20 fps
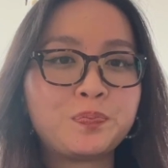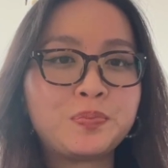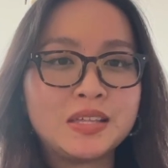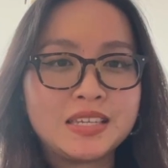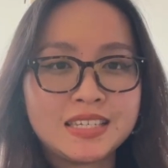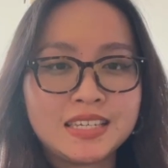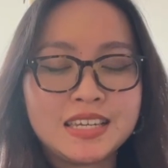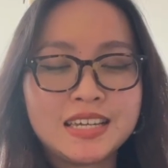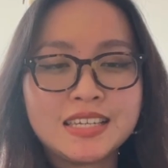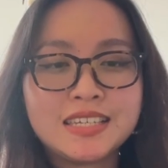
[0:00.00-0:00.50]

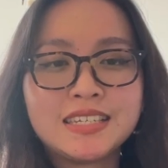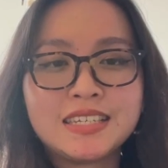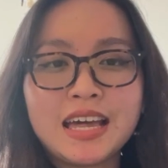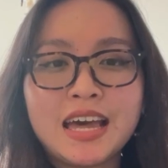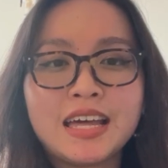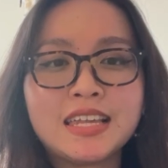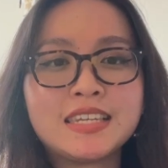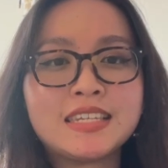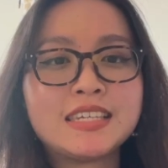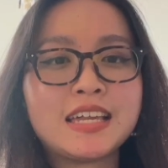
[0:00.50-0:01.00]
business
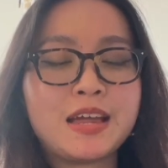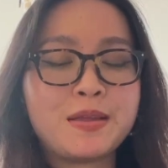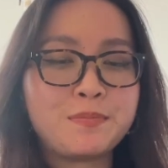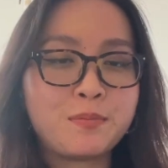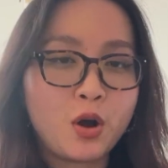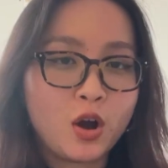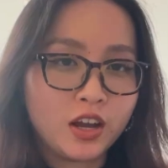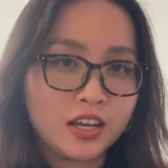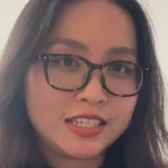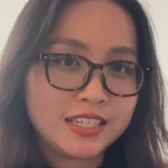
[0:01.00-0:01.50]
sense
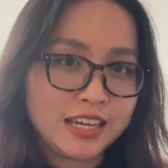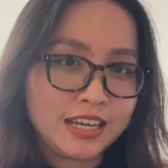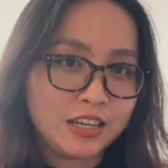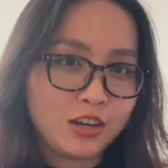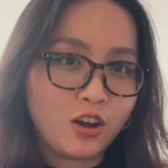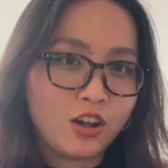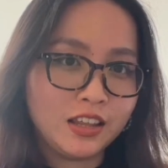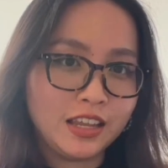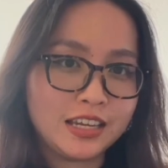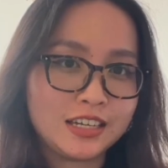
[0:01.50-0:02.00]
and
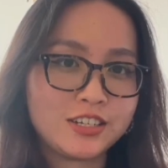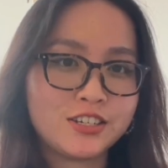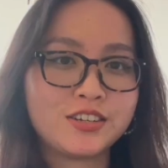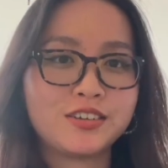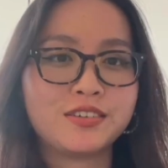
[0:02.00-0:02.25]
marketing knowledge.